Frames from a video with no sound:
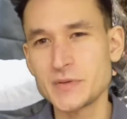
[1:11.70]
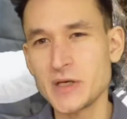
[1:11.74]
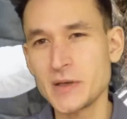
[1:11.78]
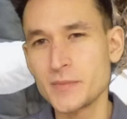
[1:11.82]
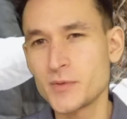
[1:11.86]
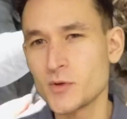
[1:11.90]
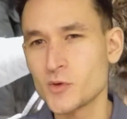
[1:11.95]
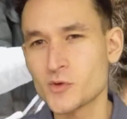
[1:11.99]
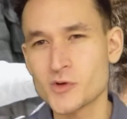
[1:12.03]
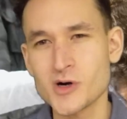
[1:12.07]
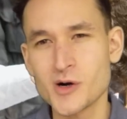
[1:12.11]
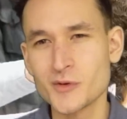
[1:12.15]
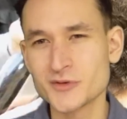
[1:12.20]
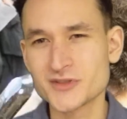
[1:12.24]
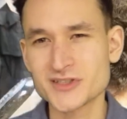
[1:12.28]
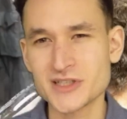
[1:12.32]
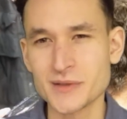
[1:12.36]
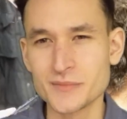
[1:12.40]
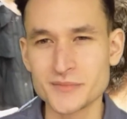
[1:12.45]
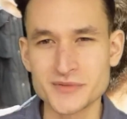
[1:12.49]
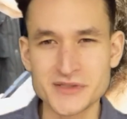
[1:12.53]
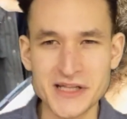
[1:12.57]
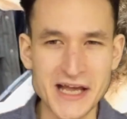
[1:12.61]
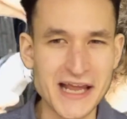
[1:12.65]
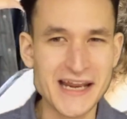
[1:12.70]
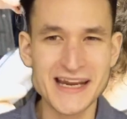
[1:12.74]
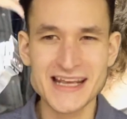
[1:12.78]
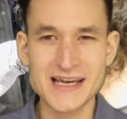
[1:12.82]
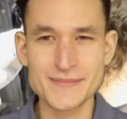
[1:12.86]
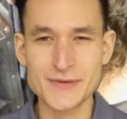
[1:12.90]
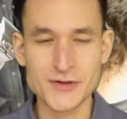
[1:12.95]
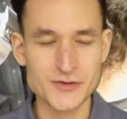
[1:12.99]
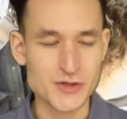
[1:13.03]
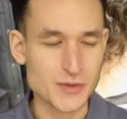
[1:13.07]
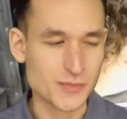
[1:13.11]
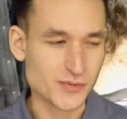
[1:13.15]
people were always complaining
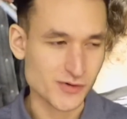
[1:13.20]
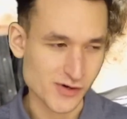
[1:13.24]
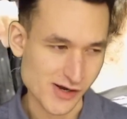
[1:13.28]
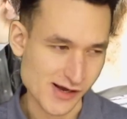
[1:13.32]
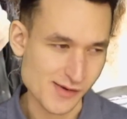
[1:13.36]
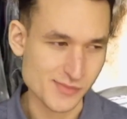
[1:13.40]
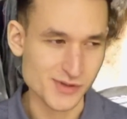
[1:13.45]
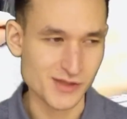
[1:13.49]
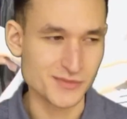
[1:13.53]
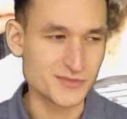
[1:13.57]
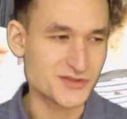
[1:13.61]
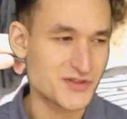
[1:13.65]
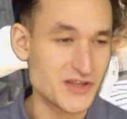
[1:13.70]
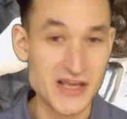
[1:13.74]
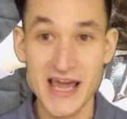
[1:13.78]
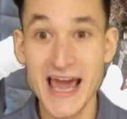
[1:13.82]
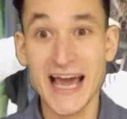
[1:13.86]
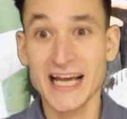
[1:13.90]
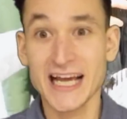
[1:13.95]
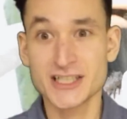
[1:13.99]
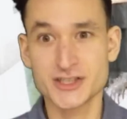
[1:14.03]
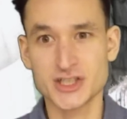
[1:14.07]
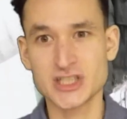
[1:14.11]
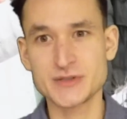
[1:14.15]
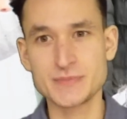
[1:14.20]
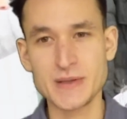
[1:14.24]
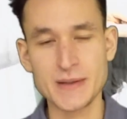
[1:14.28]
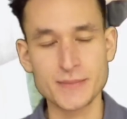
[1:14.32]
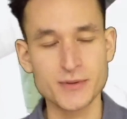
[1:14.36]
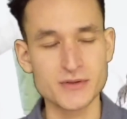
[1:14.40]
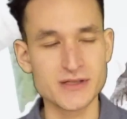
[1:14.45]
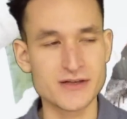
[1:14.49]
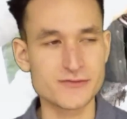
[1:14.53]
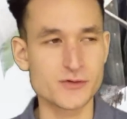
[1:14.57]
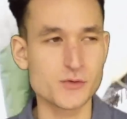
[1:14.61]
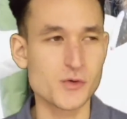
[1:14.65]
about their problems. The anxious
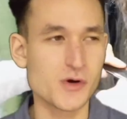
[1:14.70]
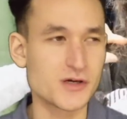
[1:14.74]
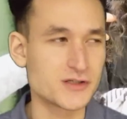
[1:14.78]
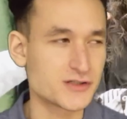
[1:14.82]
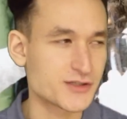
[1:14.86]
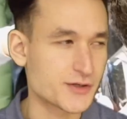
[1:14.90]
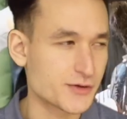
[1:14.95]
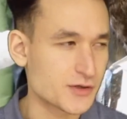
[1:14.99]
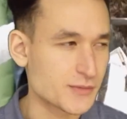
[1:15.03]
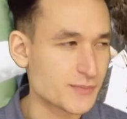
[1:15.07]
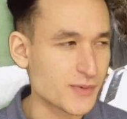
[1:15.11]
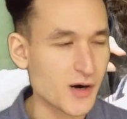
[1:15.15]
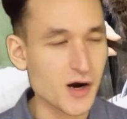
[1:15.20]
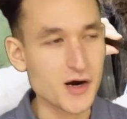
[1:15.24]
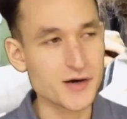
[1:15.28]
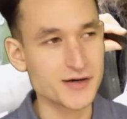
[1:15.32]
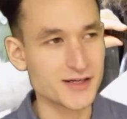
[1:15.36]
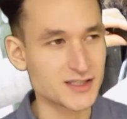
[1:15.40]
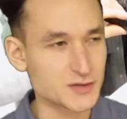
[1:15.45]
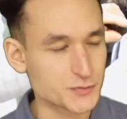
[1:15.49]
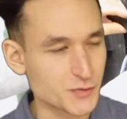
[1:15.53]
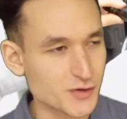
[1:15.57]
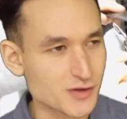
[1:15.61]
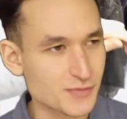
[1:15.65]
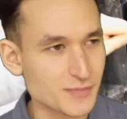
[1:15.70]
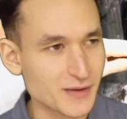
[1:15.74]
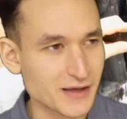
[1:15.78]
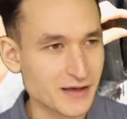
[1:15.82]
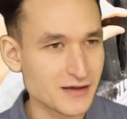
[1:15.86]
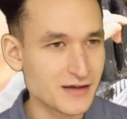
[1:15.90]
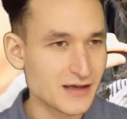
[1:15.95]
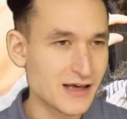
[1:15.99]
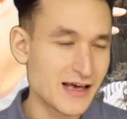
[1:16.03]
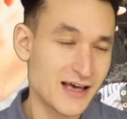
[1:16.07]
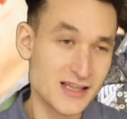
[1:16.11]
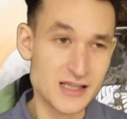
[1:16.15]
people never wanted to go to parties with me.
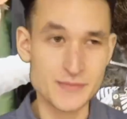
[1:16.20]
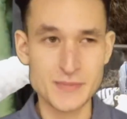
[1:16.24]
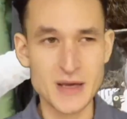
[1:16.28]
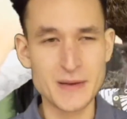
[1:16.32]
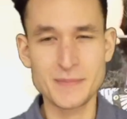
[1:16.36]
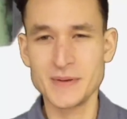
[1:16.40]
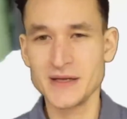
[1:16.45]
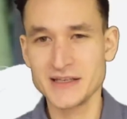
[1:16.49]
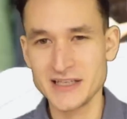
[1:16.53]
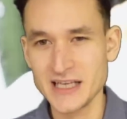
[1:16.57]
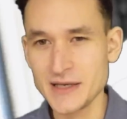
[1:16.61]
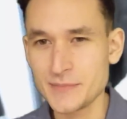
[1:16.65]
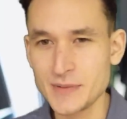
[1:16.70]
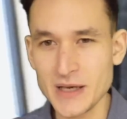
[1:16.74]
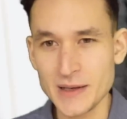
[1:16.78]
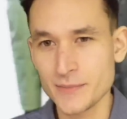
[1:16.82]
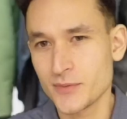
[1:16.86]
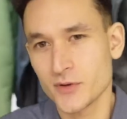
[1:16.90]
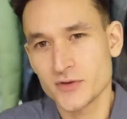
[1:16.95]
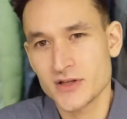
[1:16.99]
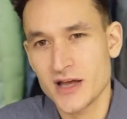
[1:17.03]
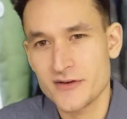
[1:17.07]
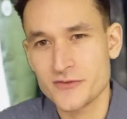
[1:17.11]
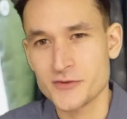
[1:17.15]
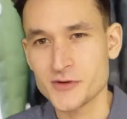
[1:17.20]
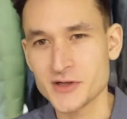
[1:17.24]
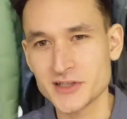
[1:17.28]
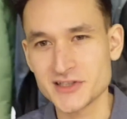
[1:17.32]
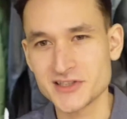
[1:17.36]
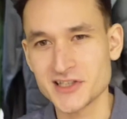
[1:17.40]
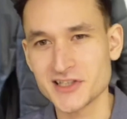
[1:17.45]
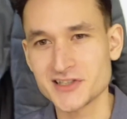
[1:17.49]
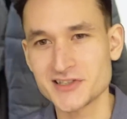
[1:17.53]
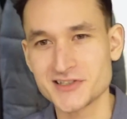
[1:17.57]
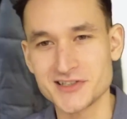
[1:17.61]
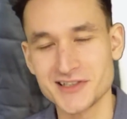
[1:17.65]
The BPD people never
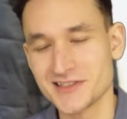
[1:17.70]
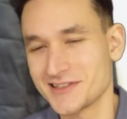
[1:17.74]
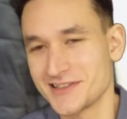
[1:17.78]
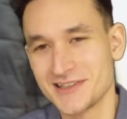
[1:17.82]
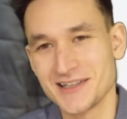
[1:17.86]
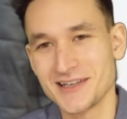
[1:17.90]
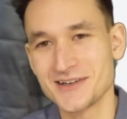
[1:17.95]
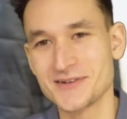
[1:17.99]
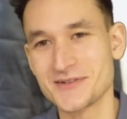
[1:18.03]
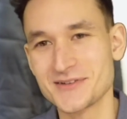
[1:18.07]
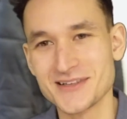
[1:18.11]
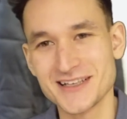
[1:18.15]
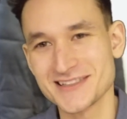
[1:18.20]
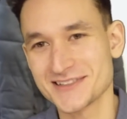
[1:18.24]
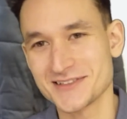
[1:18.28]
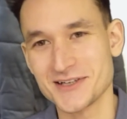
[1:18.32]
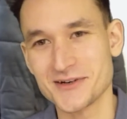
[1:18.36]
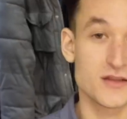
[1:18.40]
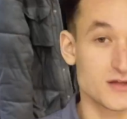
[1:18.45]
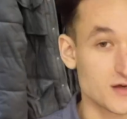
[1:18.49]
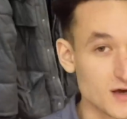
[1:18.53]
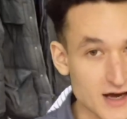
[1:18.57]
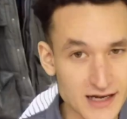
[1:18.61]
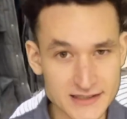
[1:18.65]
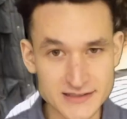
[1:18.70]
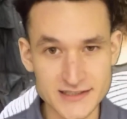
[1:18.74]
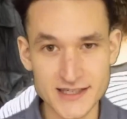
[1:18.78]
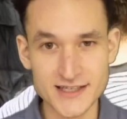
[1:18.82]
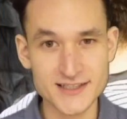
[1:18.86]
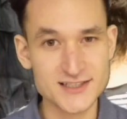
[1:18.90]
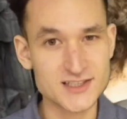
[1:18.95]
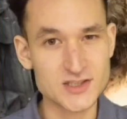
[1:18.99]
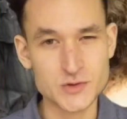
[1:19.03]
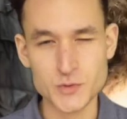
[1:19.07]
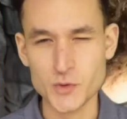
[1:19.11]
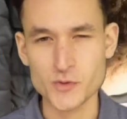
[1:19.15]
existed. That's not real. The
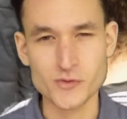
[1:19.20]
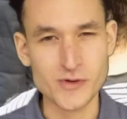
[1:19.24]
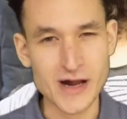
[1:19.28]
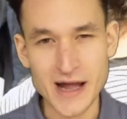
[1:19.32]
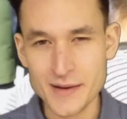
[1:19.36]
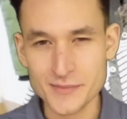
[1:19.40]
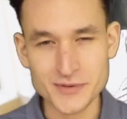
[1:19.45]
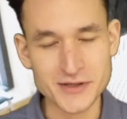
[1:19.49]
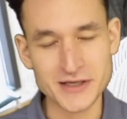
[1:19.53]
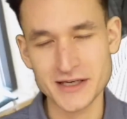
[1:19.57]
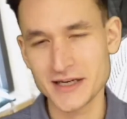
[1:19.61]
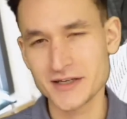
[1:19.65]
autists were rambling